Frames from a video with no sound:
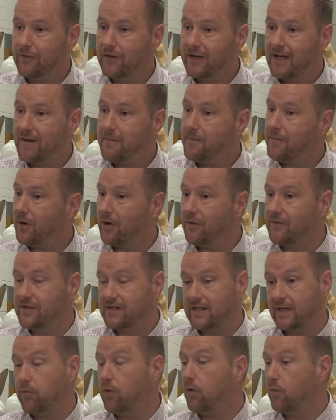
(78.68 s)
on it, but
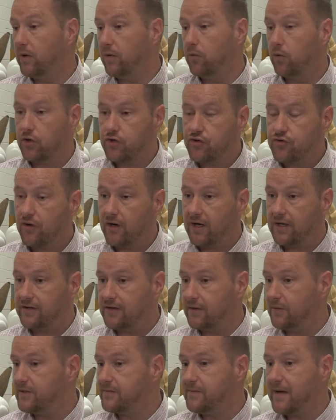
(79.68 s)
obviously what we want to try and
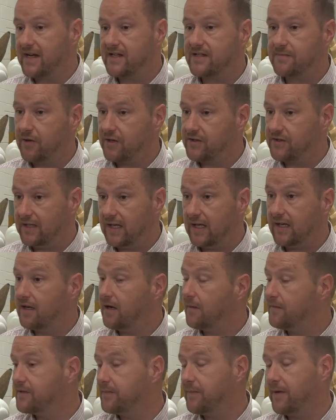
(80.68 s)
do is maximise the
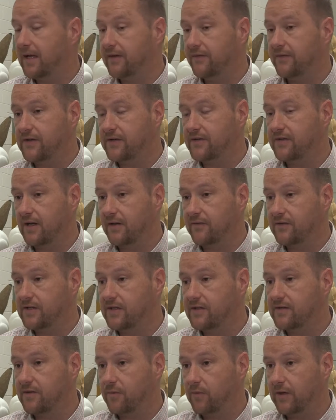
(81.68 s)
income to pay for the
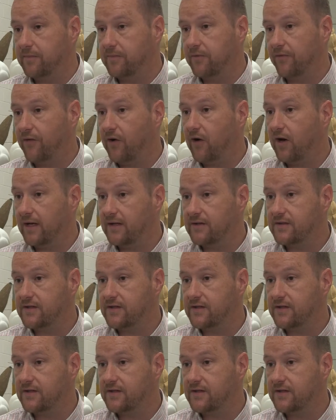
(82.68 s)
services that we provide.